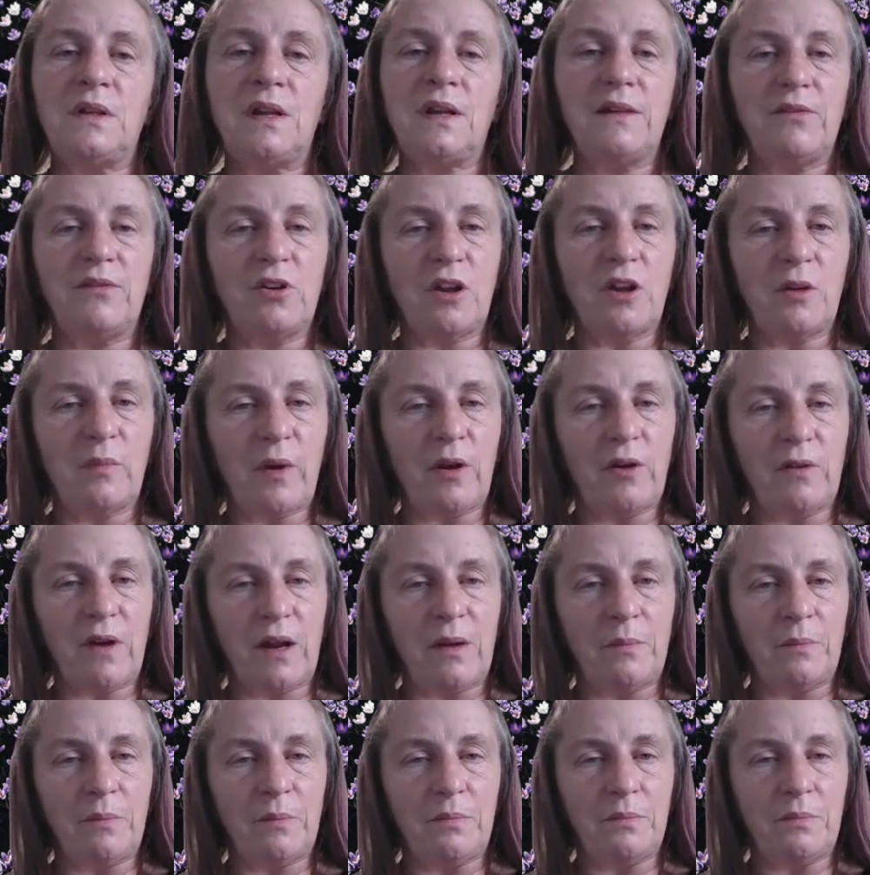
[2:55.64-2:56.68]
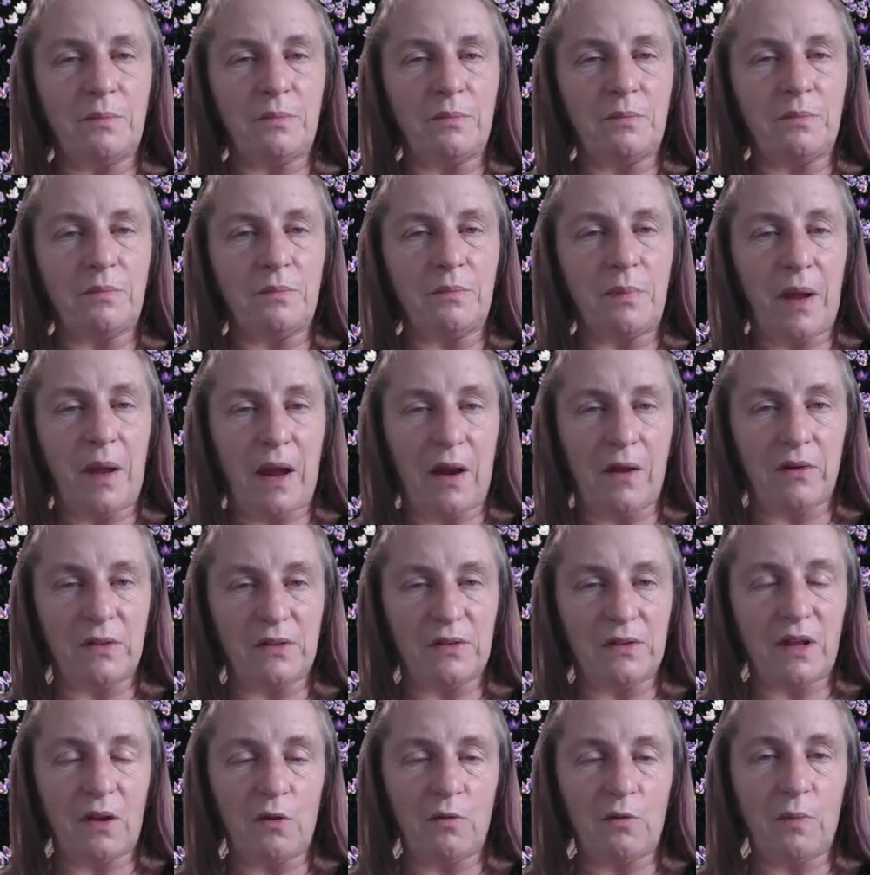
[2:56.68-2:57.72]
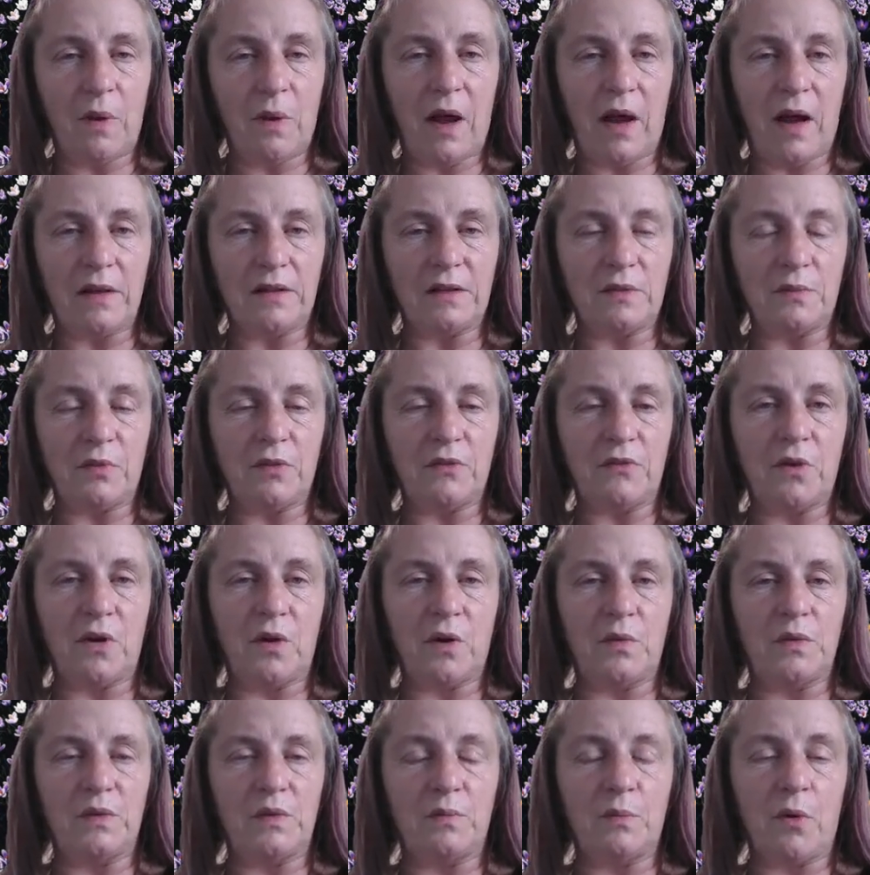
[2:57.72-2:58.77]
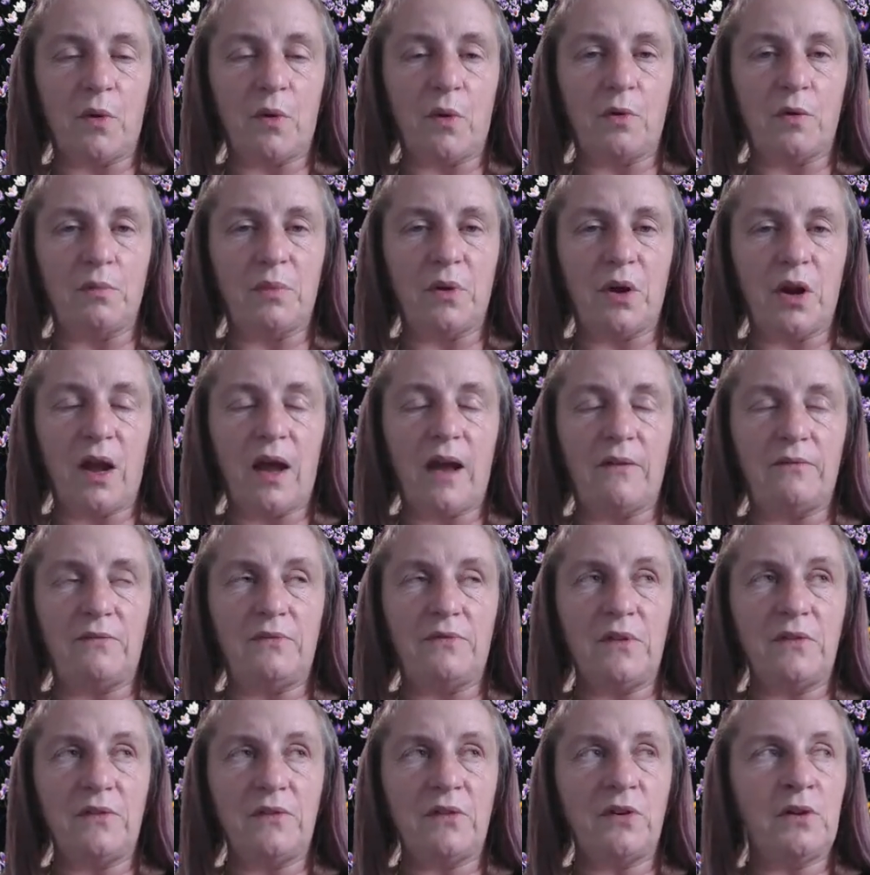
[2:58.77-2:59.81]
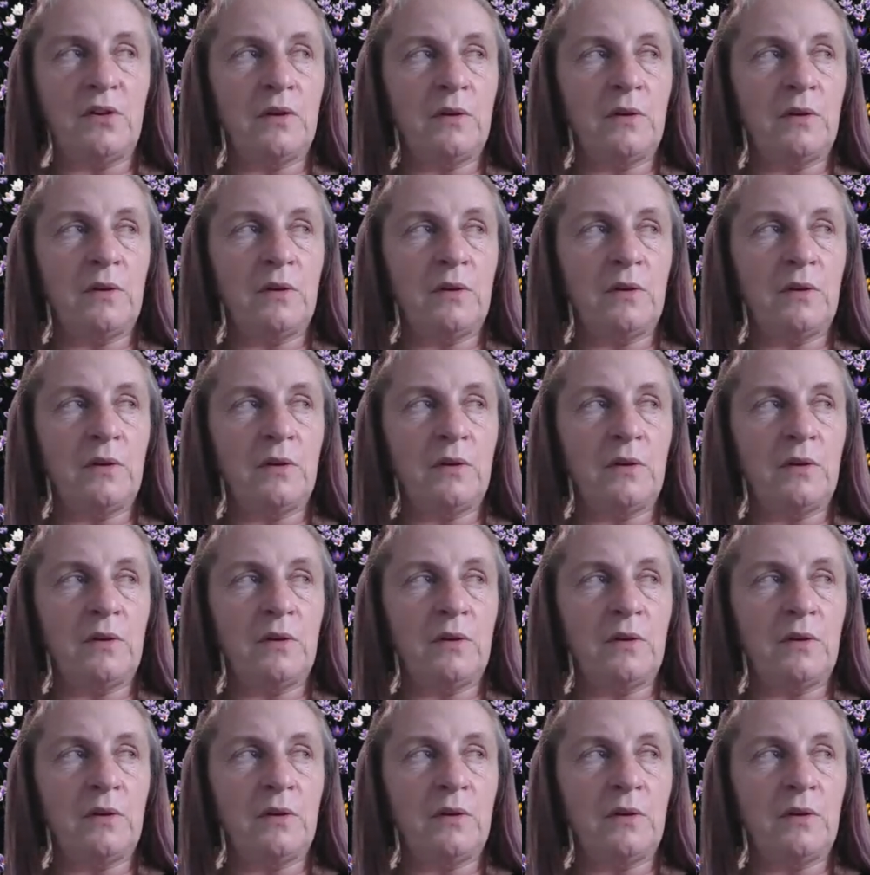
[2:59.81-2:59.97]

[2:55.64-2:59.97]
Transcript: didn't even know my grandparents. They all passed before I was born, but I have